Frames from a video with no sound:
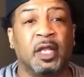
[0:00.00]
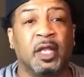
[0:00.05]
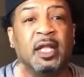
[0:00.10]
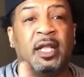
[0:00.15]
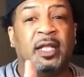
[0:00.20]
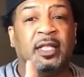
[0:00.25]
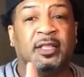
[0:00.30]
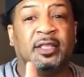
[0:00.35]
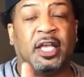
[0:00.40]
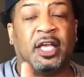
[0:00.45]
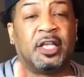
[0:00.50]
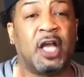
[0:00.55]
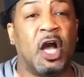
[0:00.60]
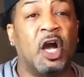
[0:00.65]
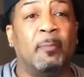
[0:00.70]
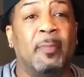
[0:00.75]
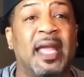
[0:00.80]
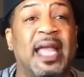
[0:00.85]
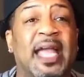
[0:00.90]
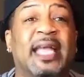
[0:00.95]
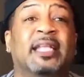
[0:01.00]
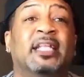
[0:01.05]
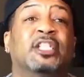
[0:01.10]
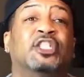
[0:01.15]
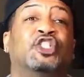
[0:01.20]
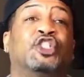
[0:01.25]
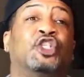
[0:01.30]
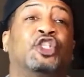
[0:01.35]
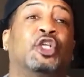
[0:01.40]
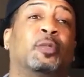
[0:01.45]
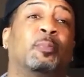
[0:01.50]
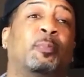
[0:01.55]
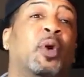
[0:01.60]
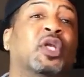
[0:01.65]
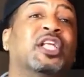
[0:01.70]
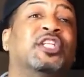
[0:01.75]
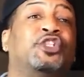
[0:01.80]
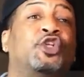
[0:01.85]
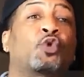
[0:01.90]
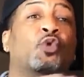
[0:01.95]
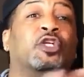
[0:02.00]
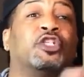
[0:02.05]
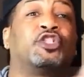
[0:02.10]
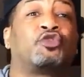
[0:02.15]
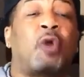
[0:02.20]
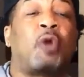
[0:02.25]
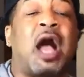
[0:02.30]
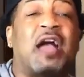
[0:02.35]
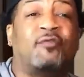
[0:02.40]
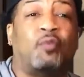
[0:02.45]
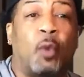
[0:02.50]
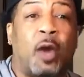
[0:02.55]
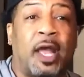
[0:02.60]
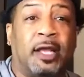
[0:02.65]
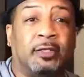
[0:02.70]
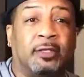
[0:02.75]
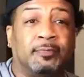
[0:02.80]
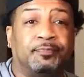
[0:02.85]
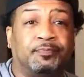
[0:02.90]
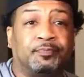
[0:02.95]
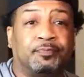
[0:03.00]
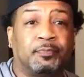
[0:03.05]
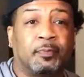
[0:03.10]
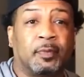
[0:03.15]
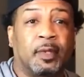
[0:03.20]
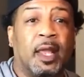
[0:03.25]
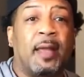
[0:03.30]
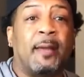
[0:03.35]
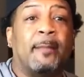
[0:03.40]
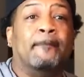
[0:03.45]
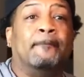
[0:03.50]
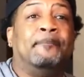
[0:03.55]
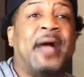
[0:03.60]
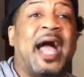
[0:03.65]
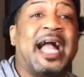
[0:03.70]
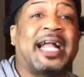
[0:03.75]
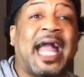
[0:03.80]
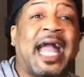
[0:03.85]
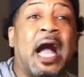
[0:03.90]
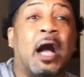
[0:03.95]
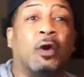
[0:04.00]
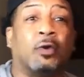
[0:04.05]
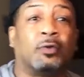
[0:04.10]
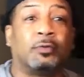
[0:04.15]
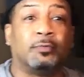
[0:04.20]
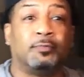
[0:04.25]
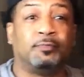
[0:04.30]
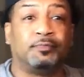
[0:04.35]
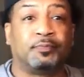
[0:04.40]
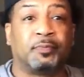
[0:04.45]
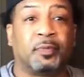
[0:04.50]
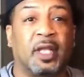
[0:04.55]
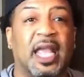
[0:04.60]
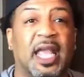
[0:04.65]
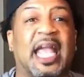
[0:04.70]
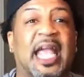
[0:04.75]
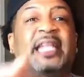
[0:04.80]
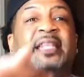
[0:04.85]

The young men pull into a driveway, back out, and